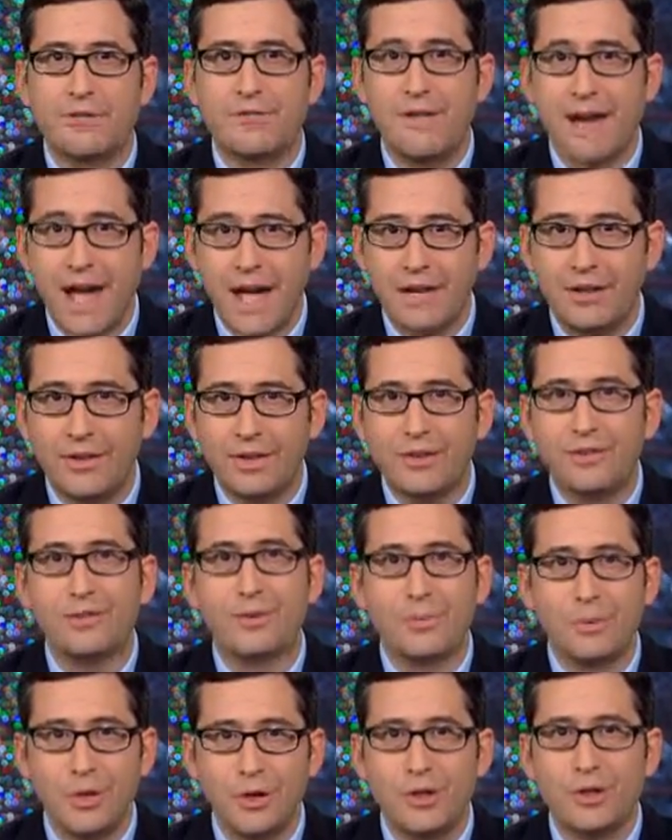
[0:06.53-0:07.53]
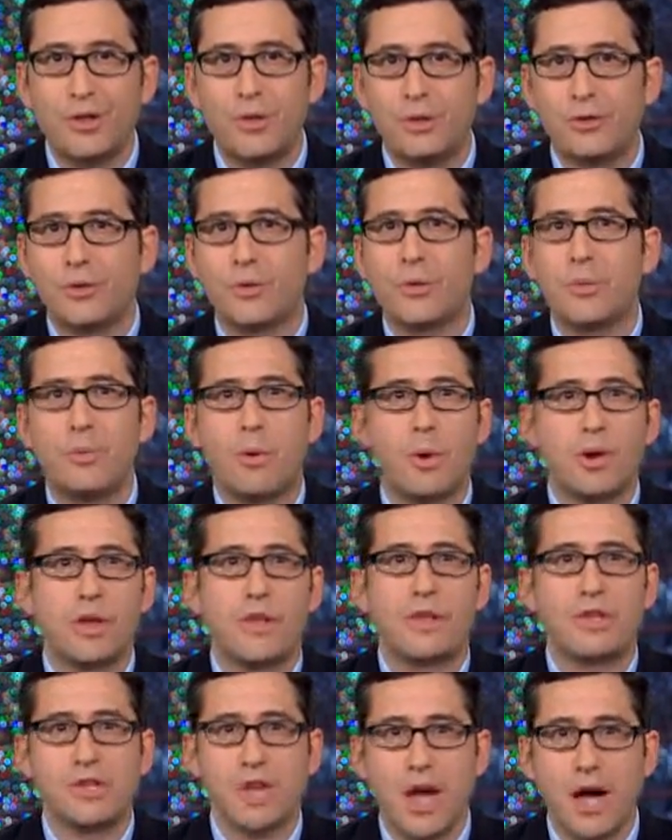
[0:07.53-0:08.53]
finally, some good news to report
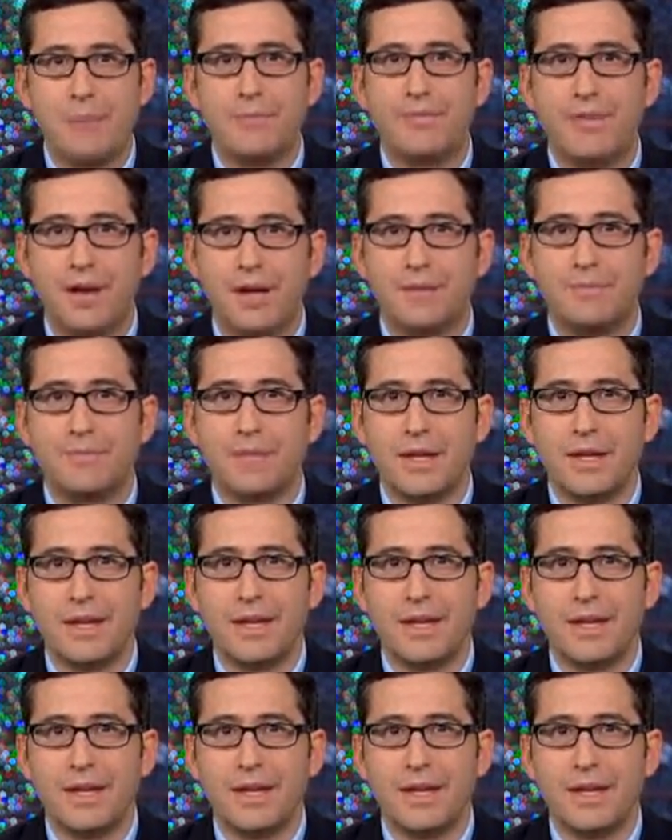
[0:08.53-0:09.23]
on the job front.